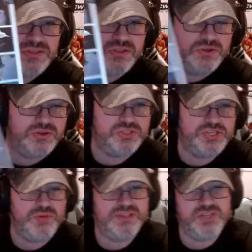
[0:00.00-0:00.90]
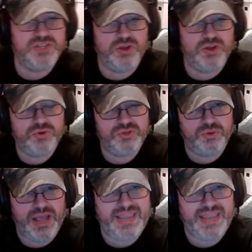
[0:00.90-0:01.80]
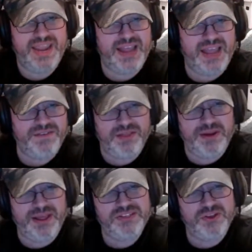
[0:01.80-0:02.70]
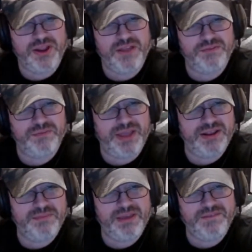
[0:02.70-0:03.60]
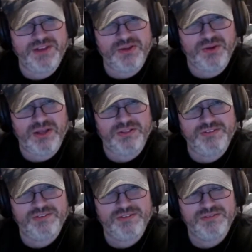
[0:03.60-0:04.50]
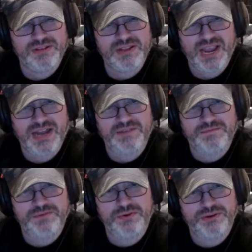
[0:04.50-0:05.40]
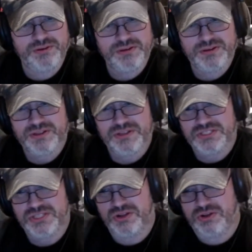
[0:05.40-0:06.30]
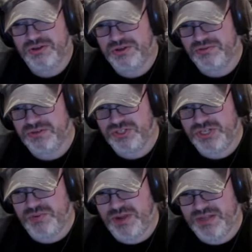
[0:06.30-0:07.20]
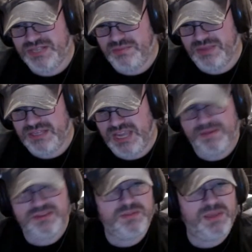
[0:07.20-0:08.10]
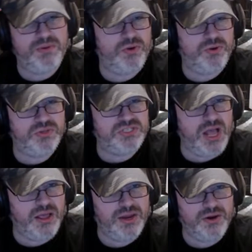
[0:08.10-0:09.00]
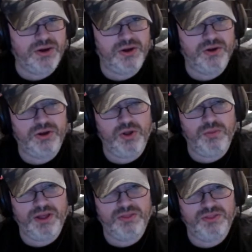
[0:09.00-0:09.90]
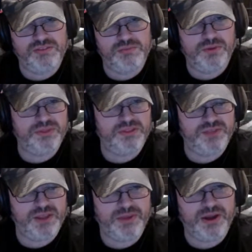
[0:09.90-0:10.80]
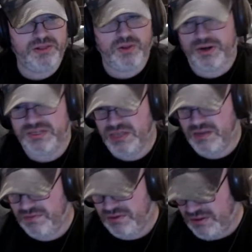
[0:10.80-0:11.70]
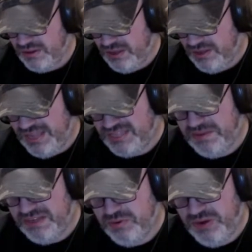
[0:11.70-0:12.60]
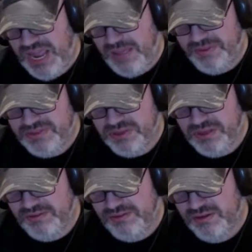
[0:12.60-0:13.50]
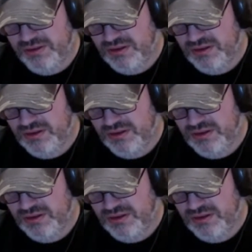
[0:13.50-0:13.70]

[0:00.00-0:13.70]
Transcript: so she wants to know, well, I can't have anybody else going after my feeding grounds. I need food. So she wants him like take me to the people who saw it or know about this, more about the vampire lore and stuff. And that's basically what happens with this.